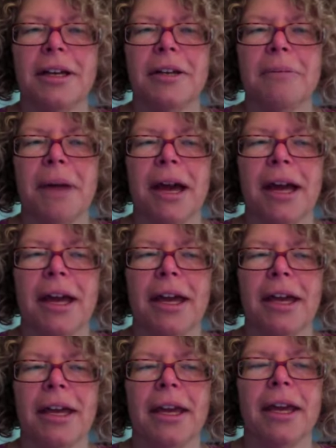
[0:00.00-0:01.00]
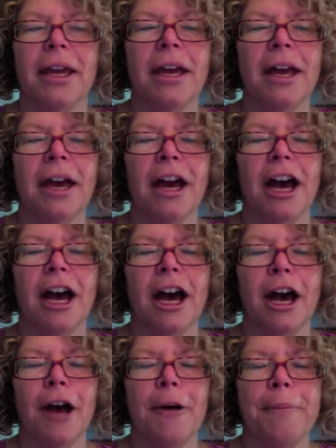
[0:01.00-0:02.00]
a
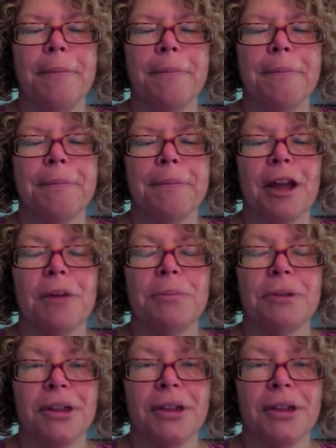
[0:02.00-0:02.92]
brother-sister team.